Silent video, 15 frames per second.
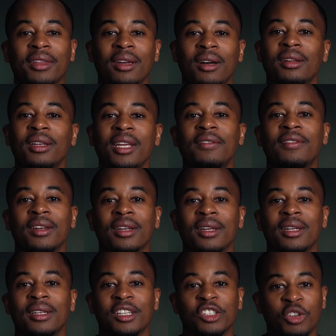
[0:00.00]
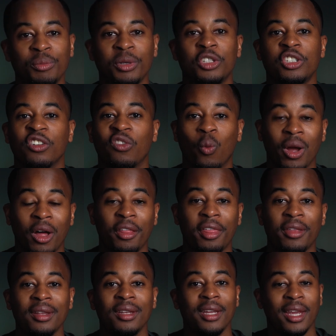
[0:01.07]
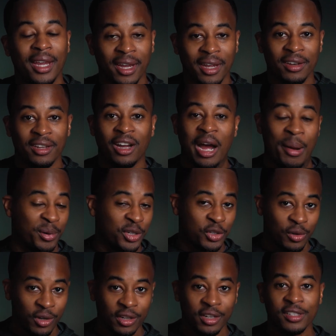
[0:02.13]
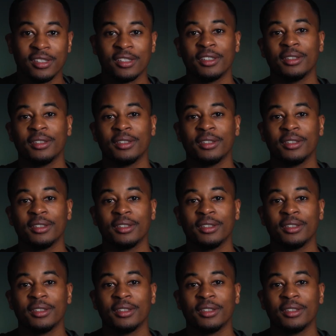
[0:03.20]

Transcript: the uneven distribution of wealth and opportunities.